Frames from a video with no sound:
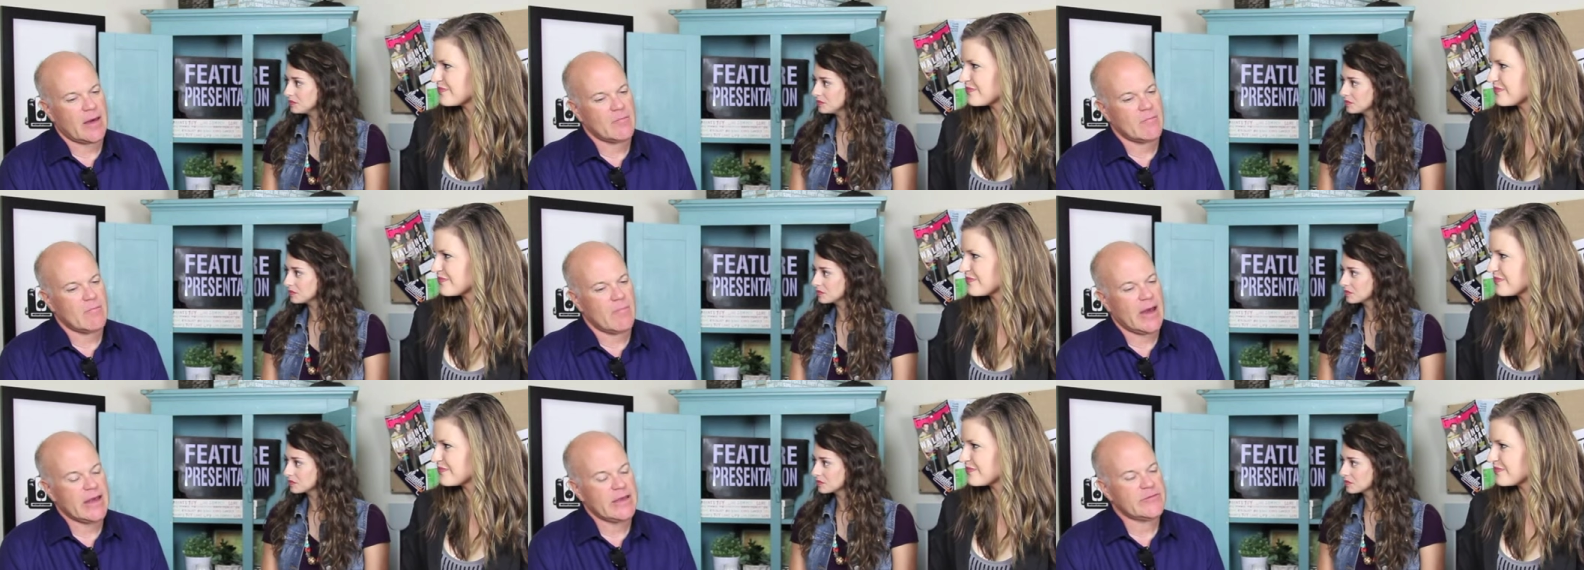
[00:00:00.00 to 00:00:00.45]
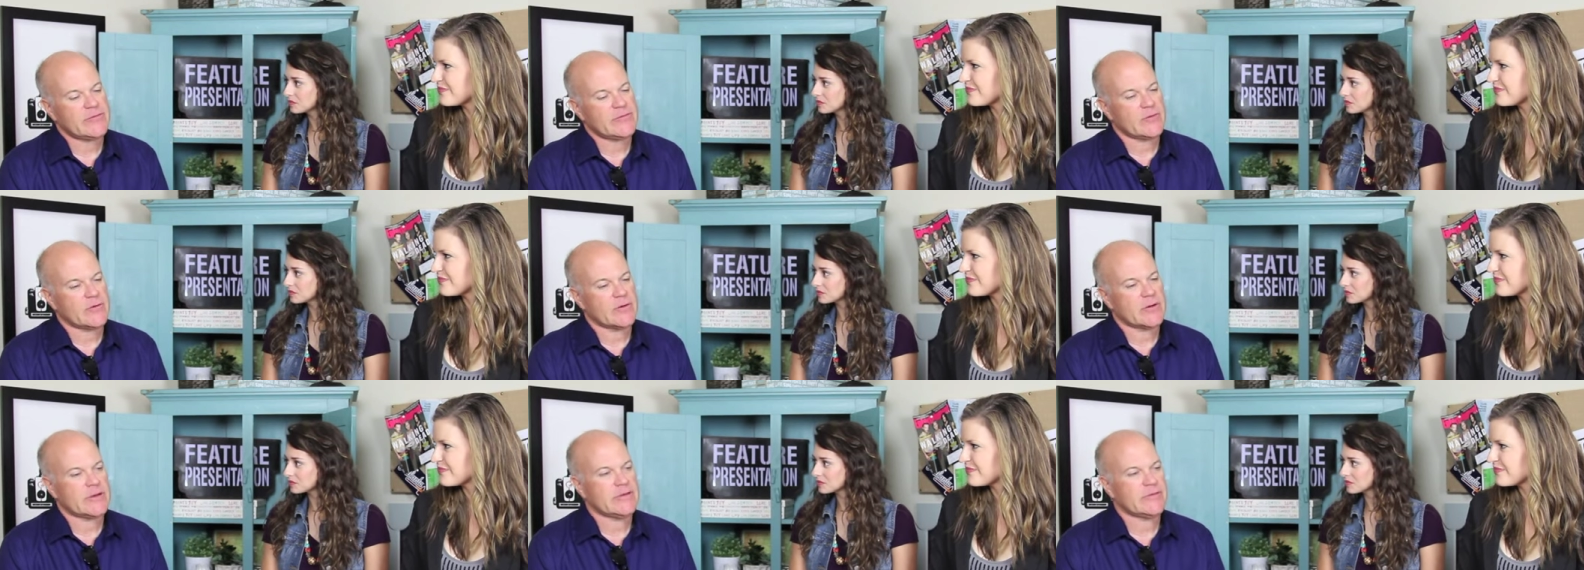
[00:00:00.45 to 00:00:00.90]
Speaker 1: my
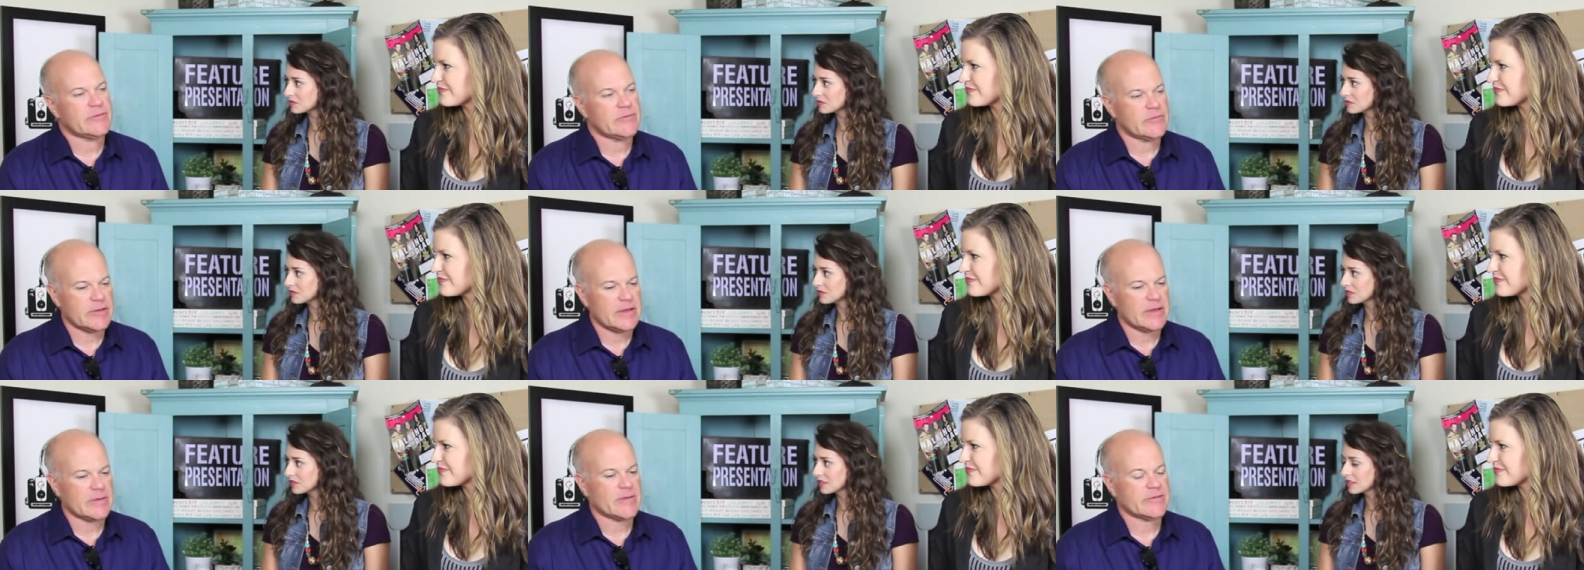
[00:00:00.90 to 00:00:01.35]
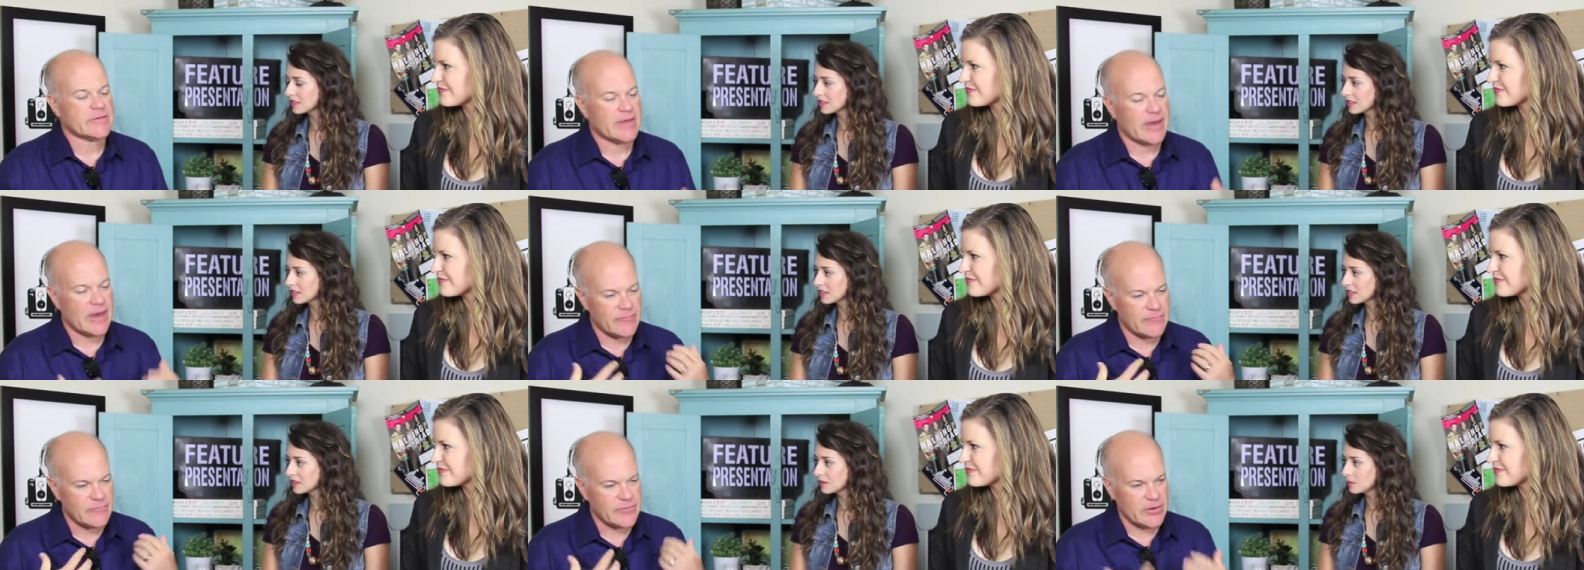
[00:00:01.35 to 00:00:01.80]
story is unique because
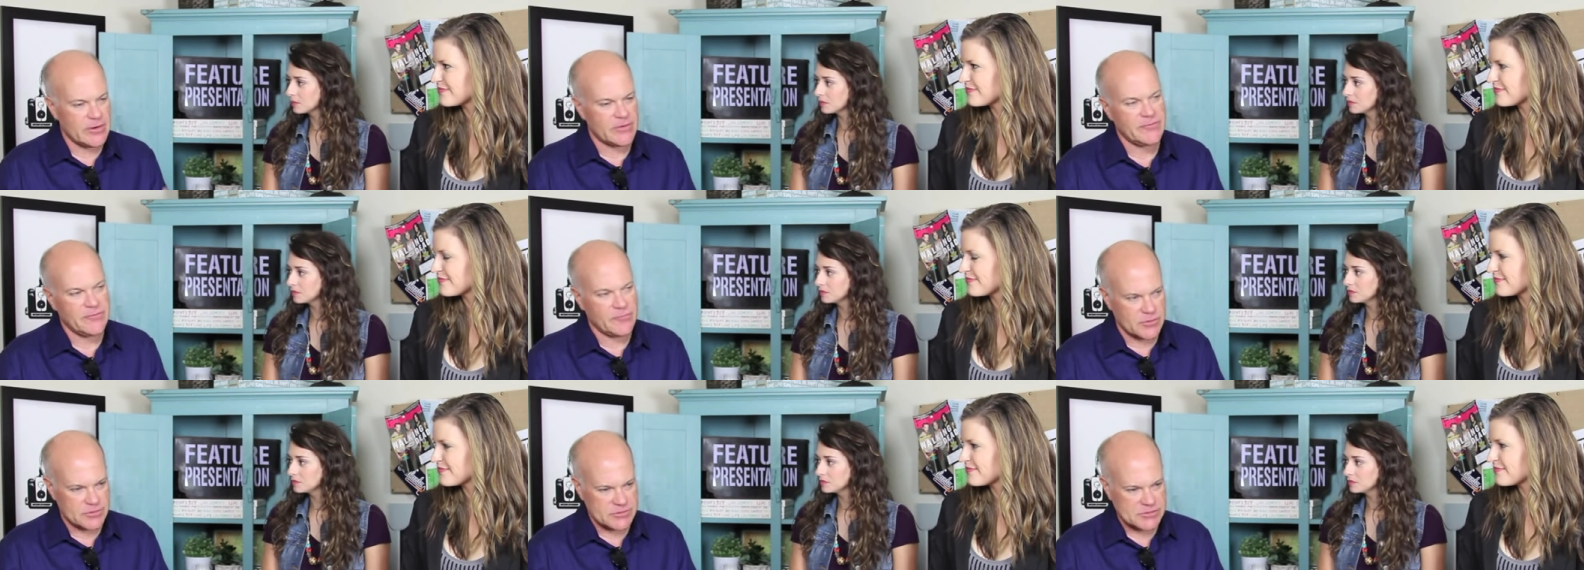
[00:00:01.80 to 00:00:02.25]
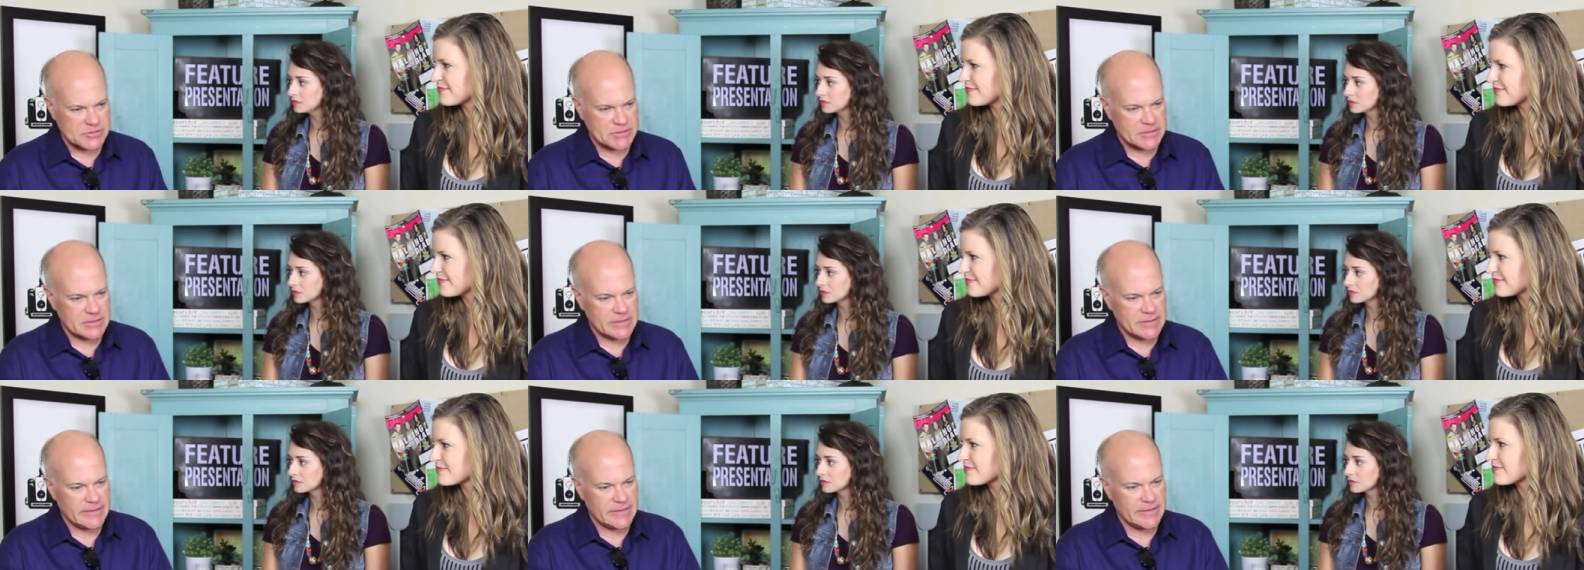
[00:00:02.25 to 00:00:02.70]
I am very
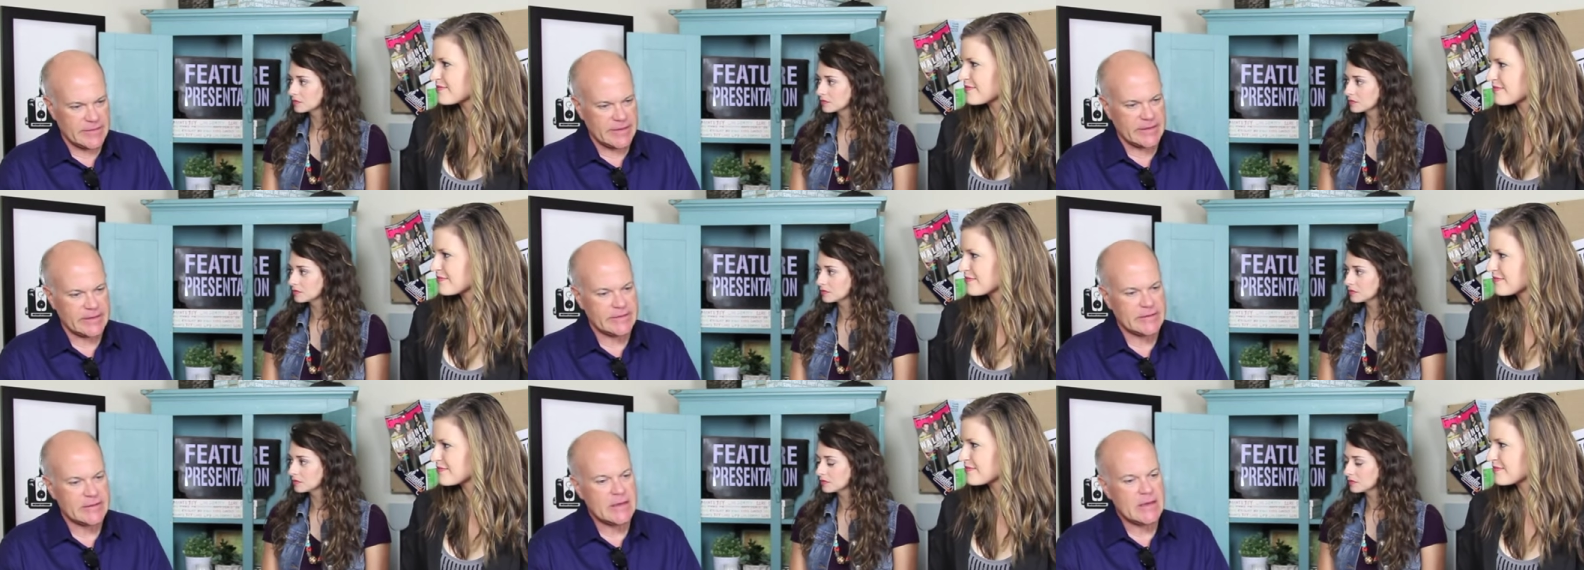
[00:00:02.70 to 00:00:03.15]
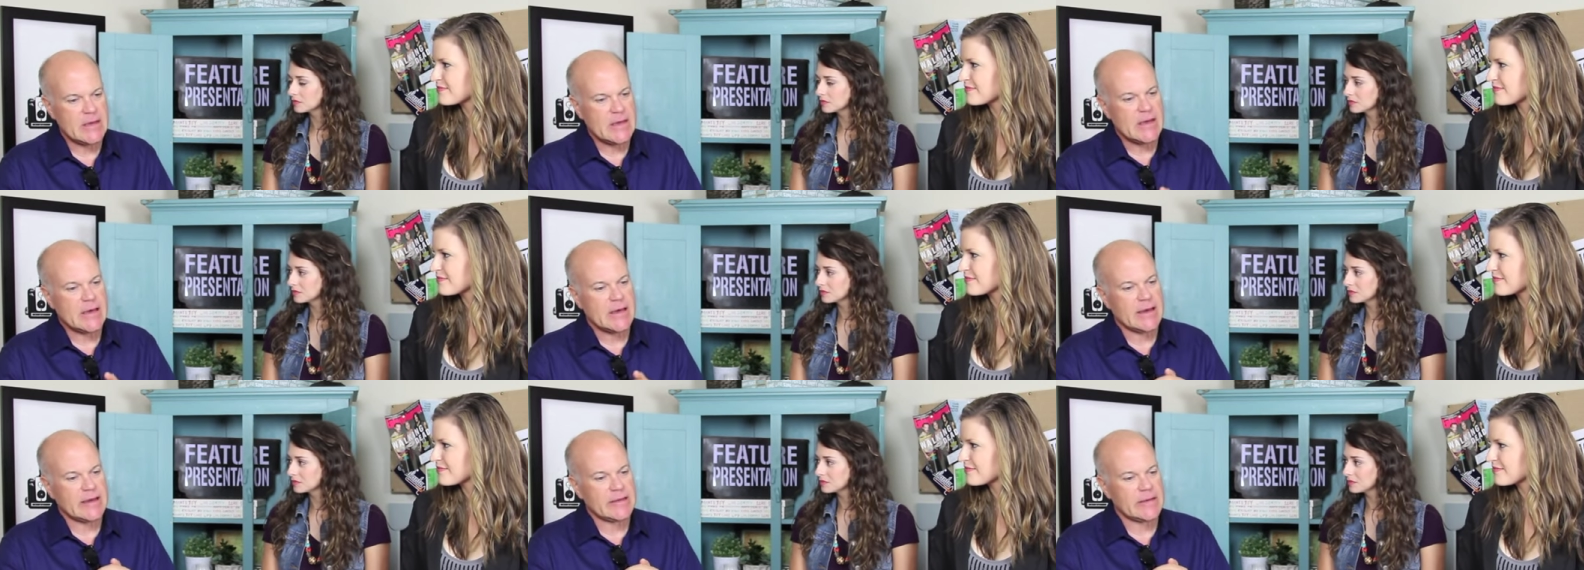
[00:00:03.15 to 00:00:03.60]
fortunate in that
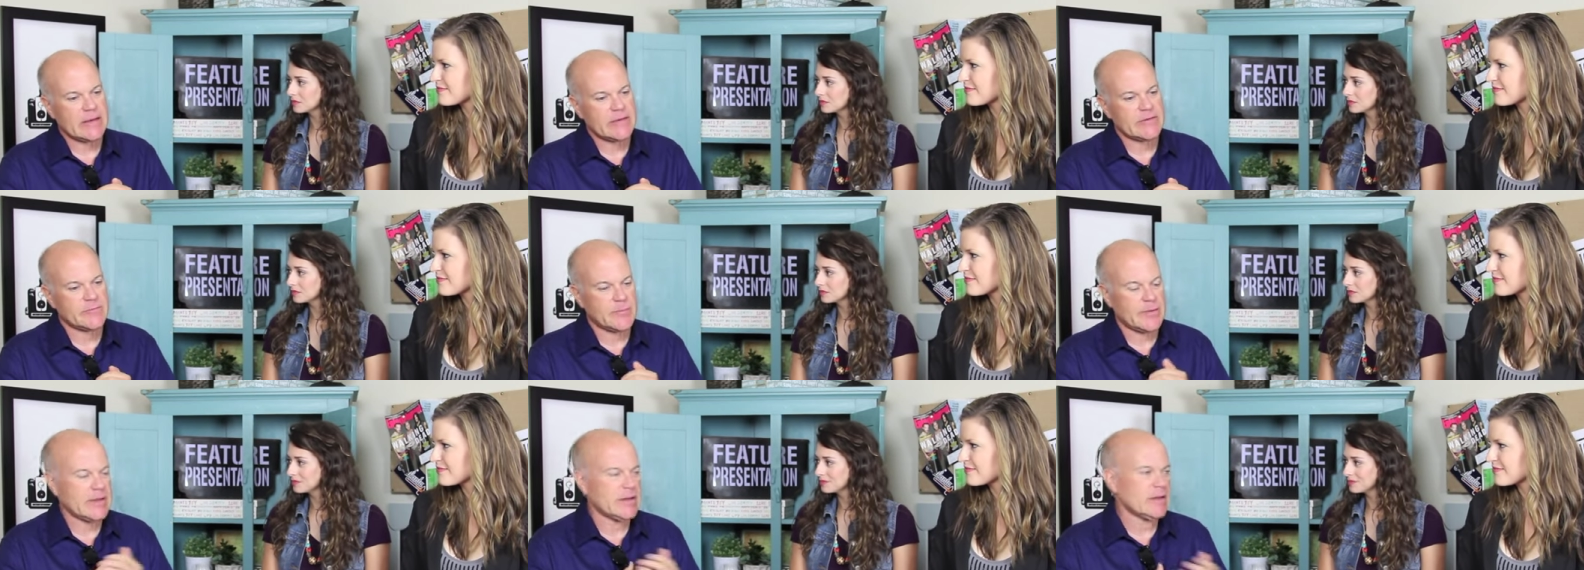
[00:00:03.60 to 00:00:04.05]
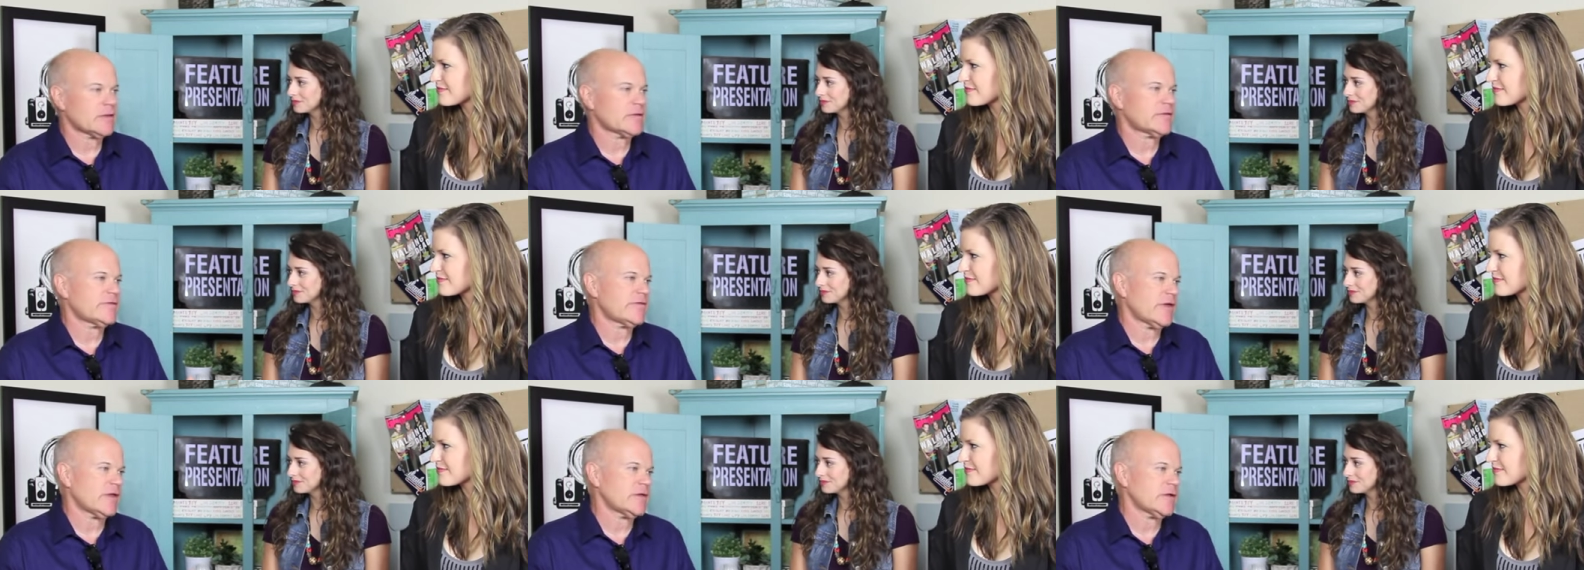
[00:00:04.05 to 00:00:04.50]
I, I spent a,
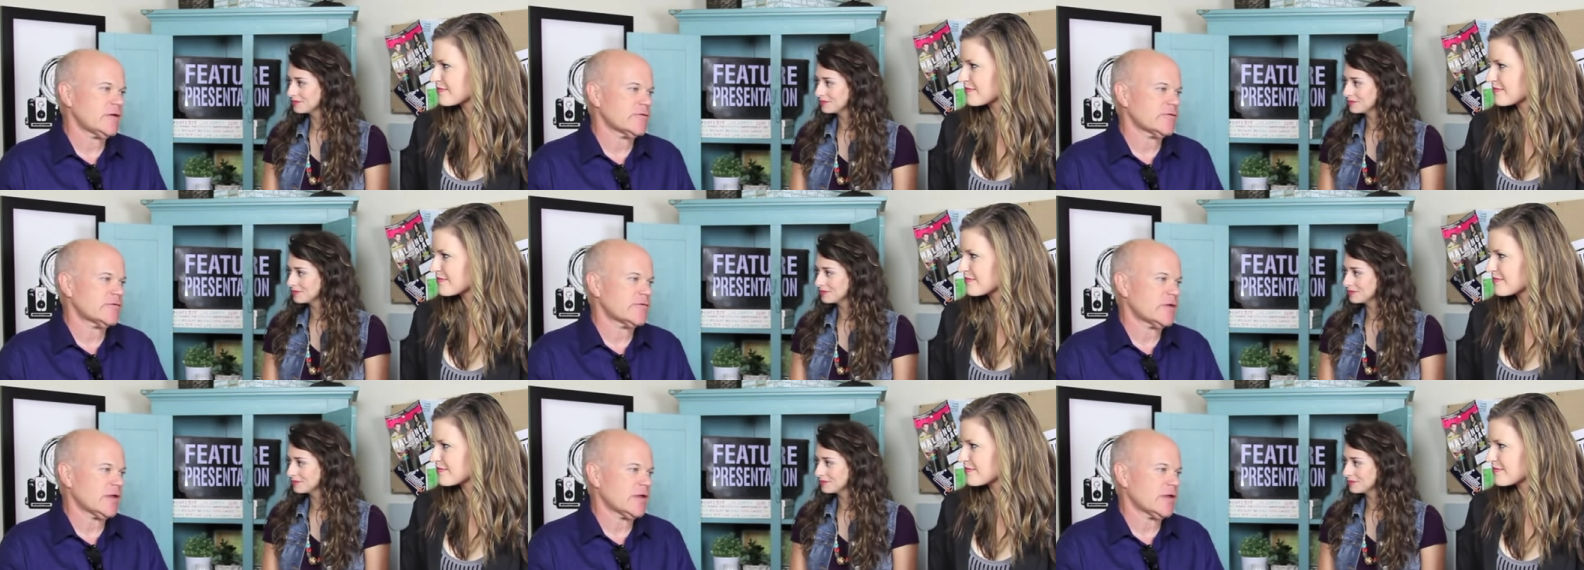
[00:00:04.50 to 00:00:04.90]
ten years in